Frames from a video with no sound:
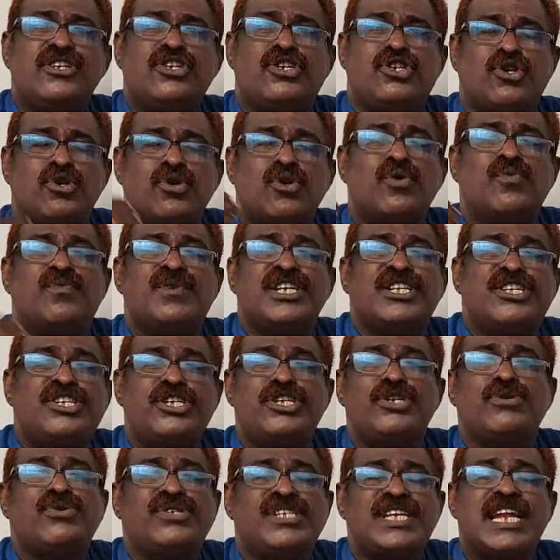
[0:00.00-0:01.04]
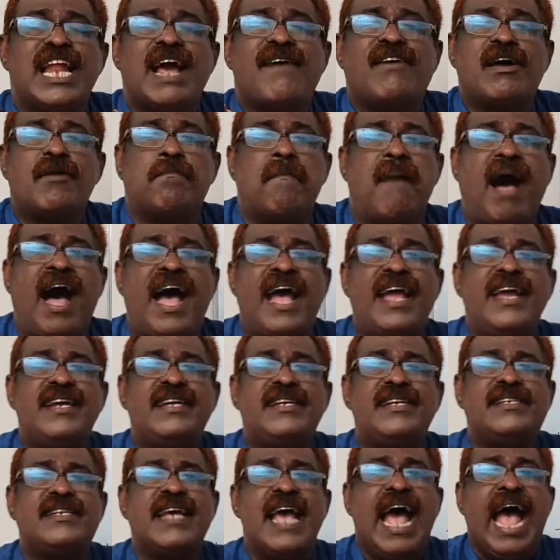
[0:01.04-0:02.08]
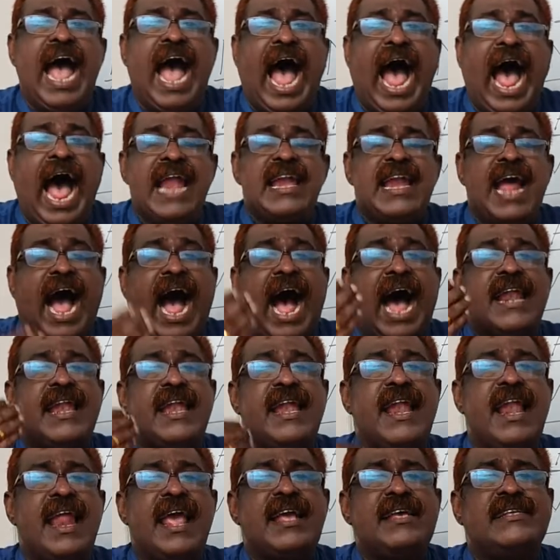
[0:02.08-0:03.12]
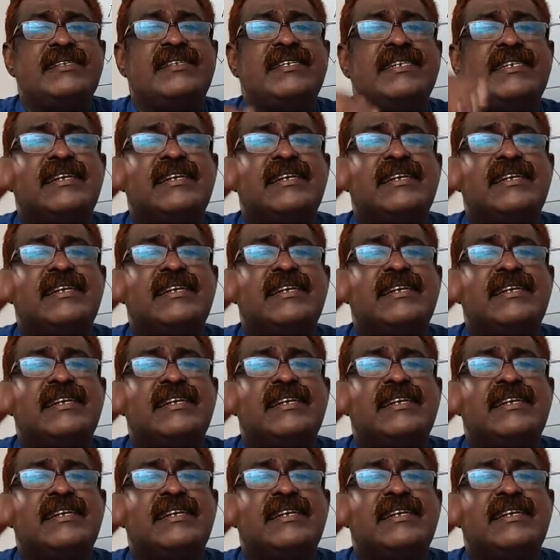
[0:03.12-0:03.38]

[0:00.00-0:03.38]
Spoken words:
two virtues in our mind and analyze